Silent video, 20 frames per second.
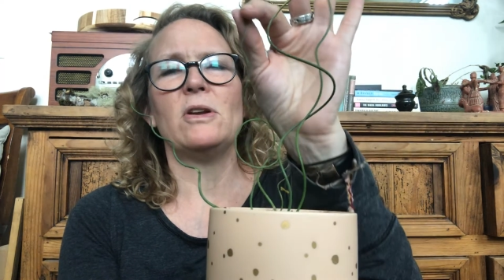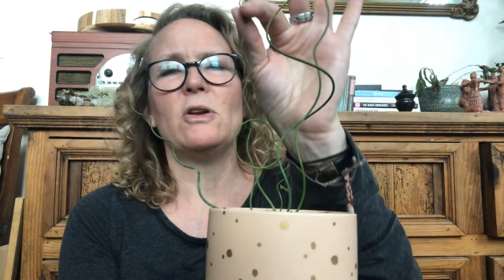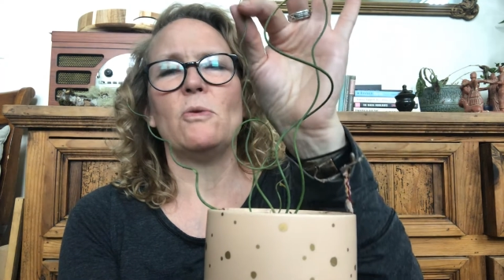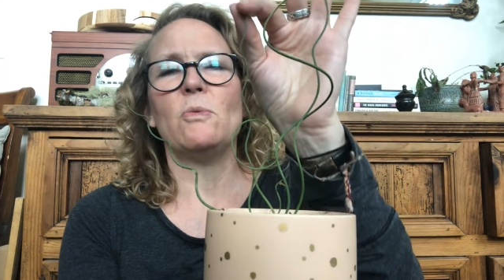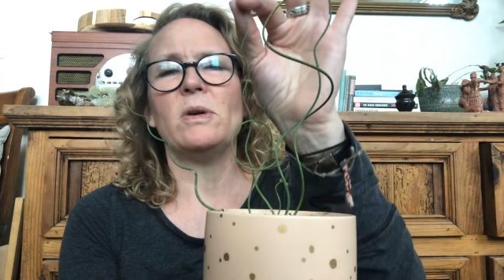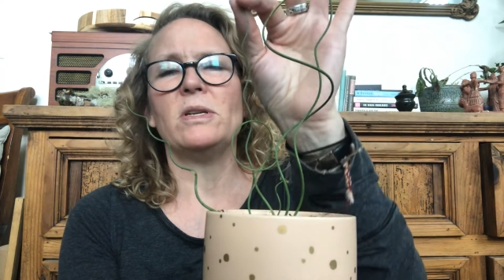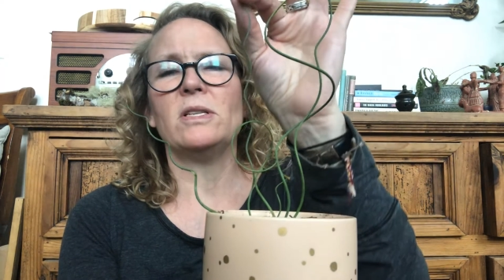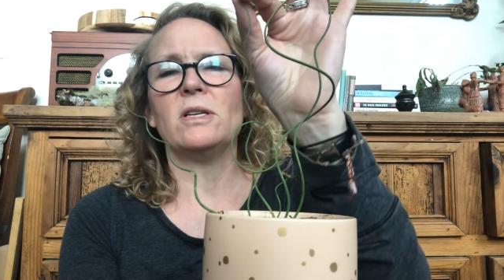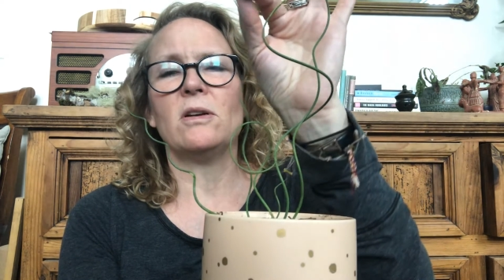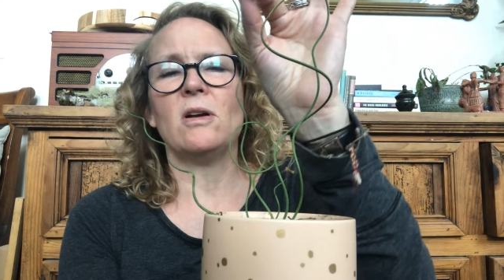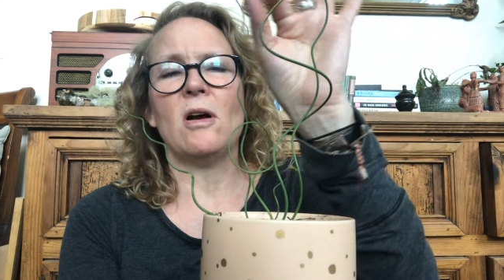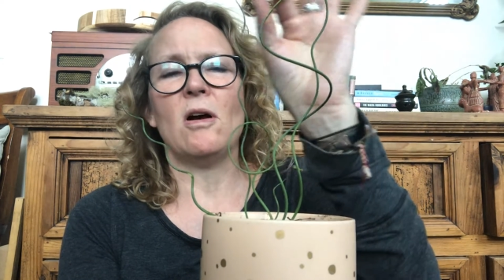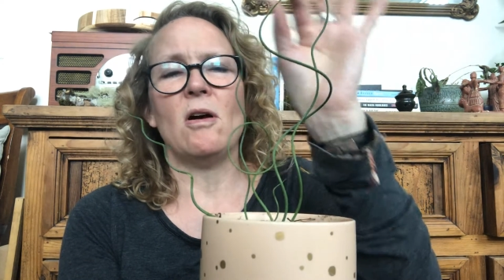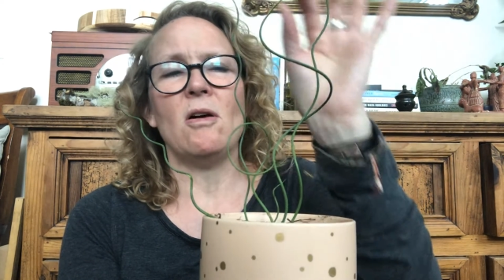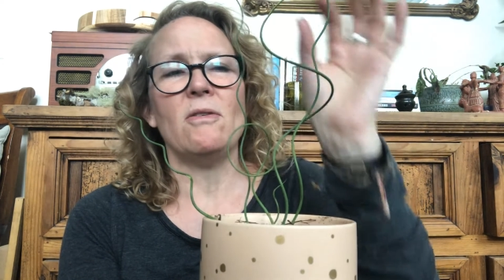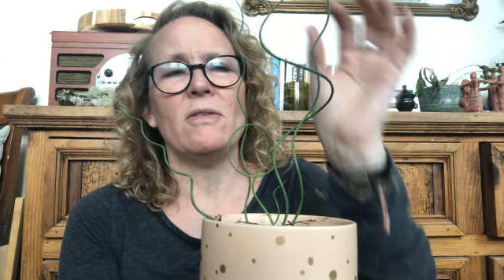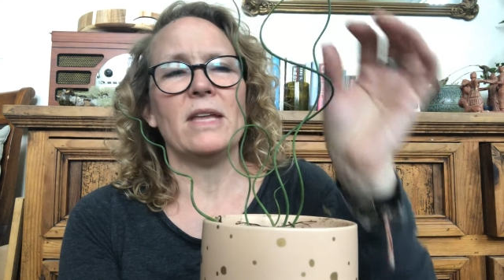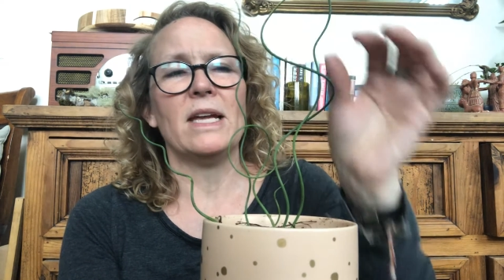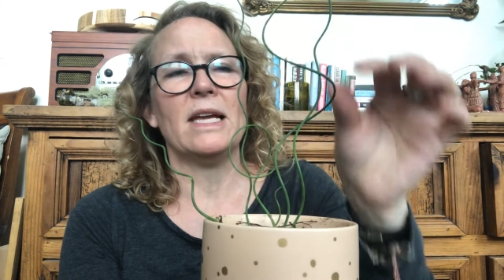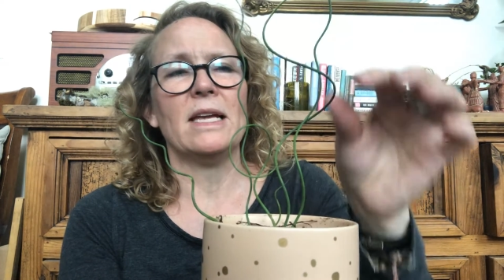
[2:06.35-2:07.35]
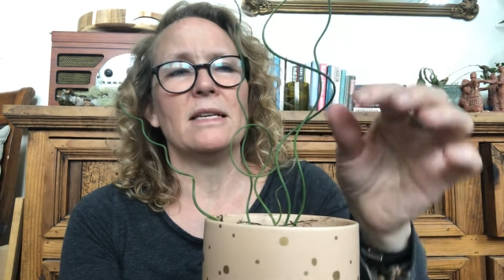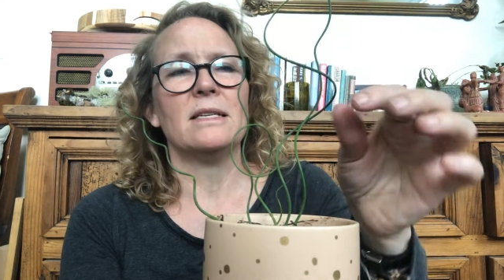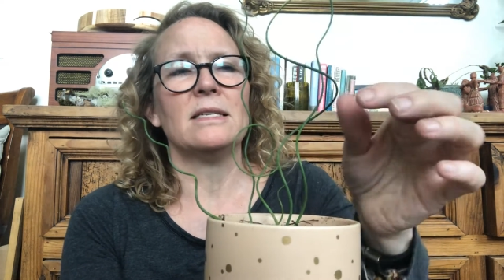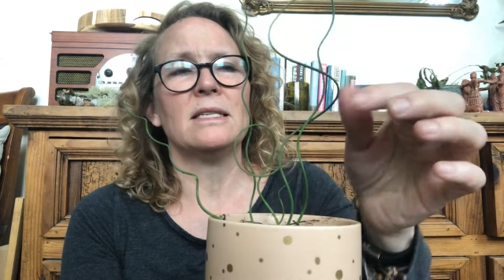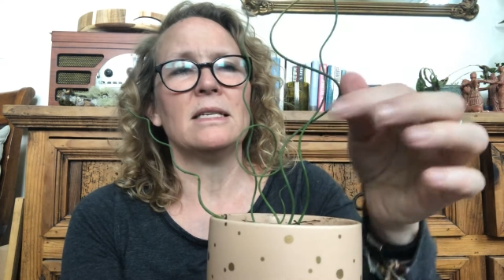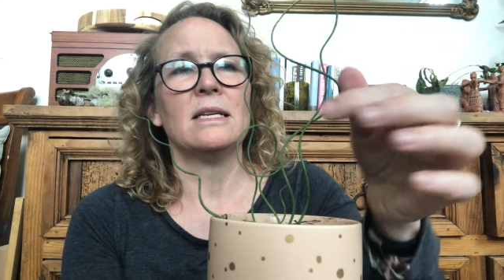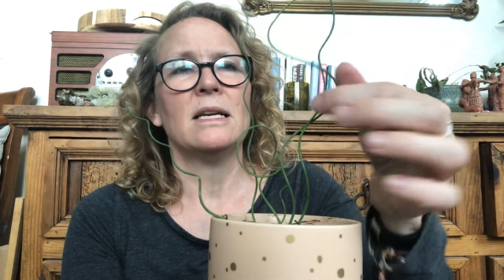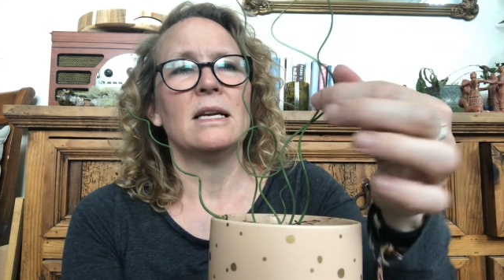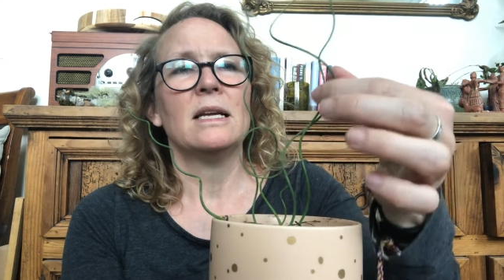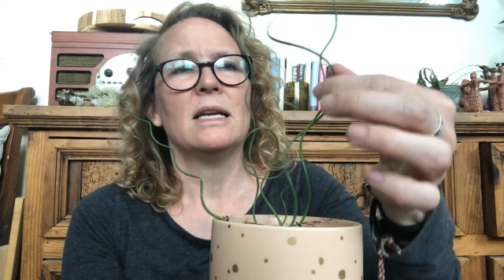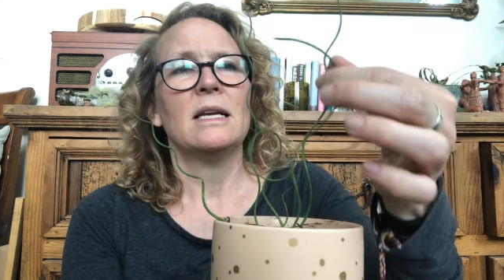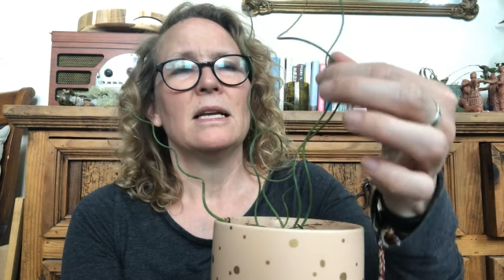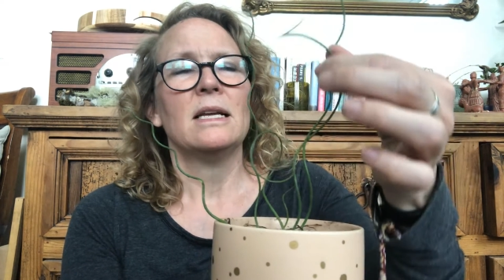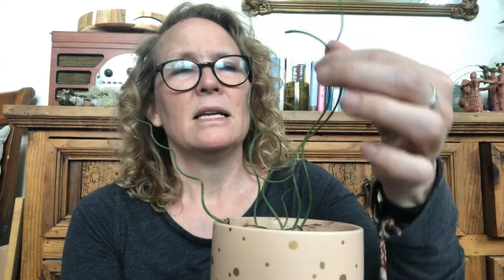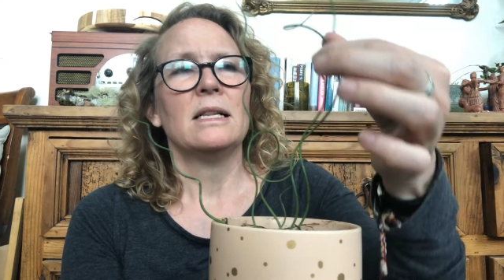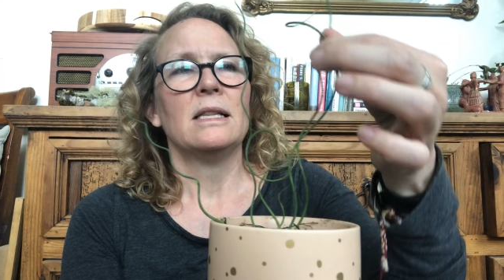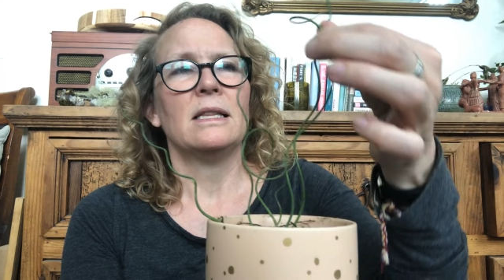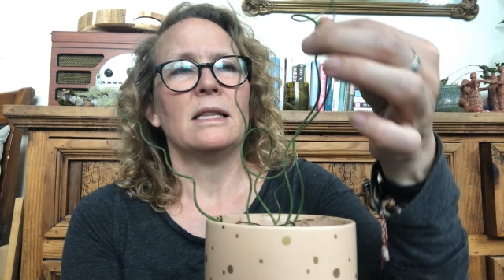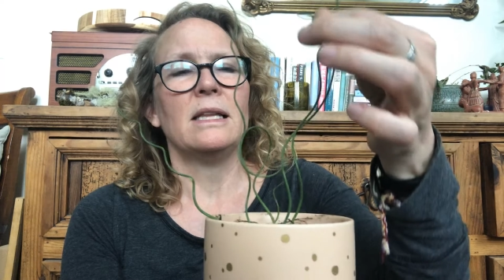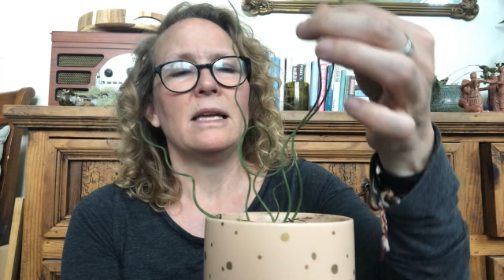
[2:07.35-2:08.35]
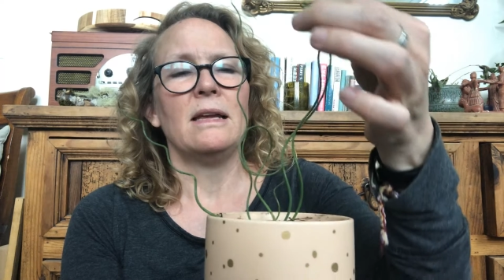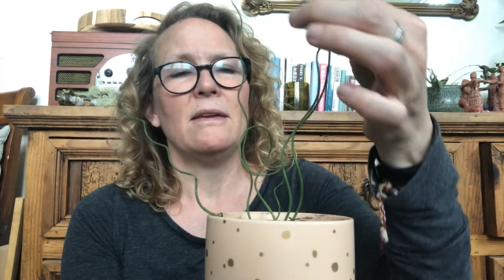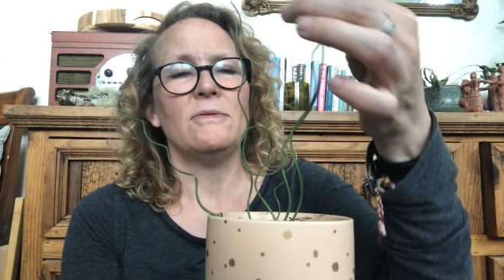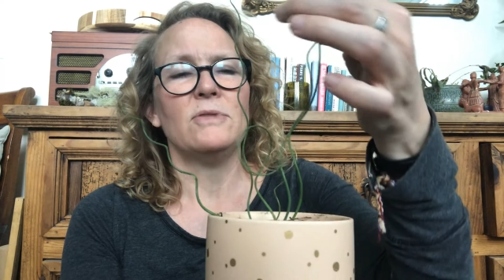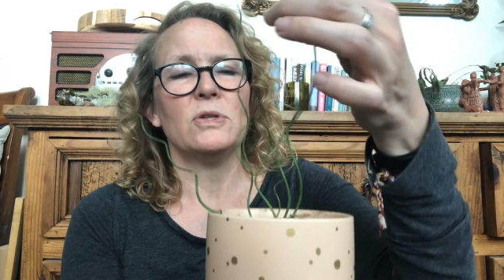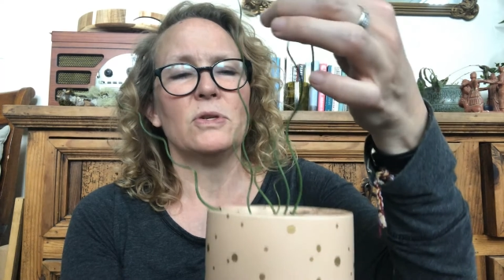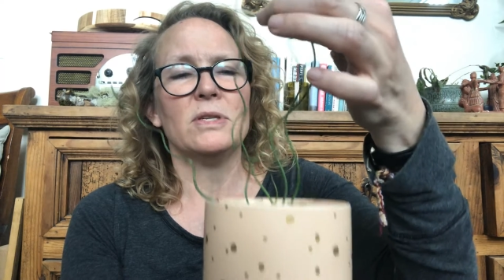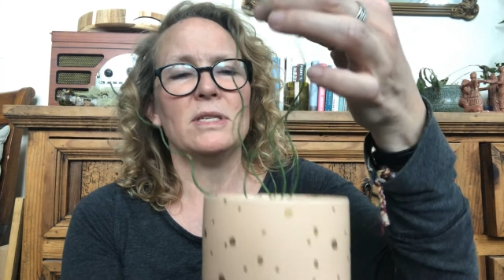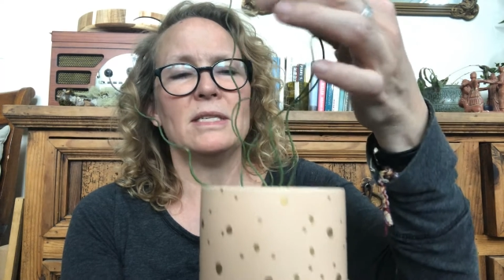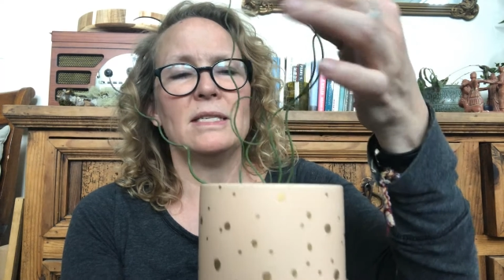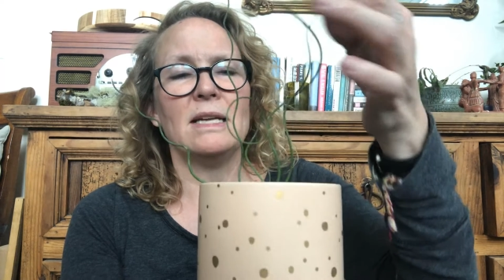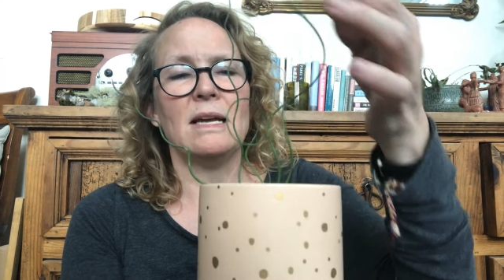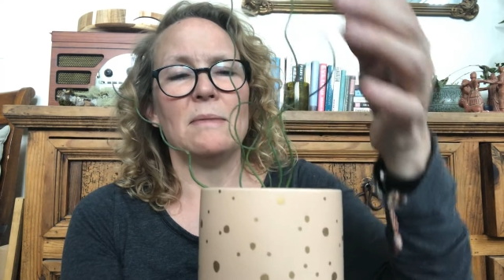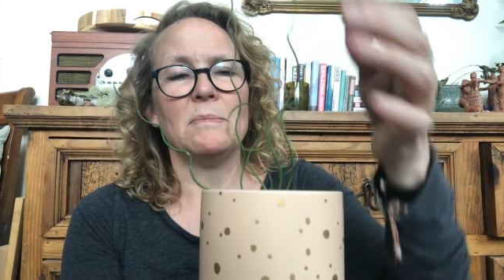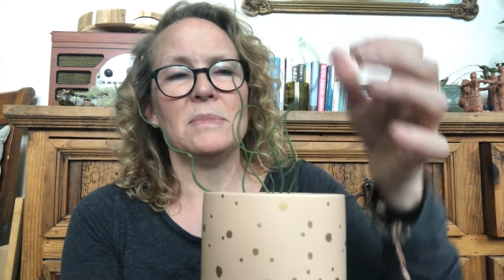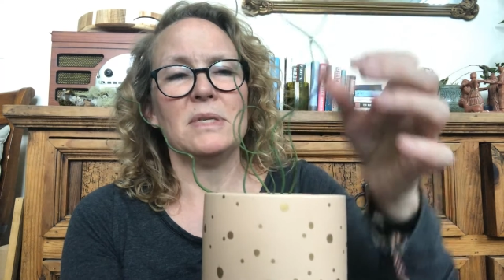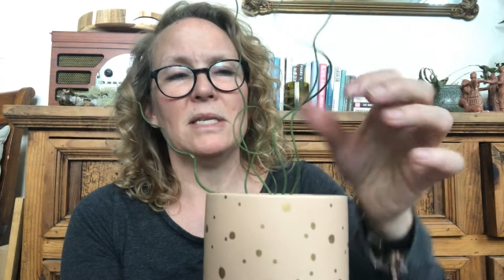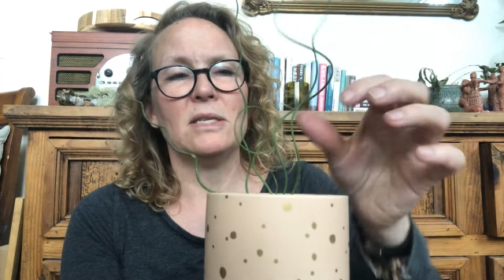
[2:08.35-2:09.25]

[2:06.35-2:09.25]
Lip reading: know what to call these, leaves or stems.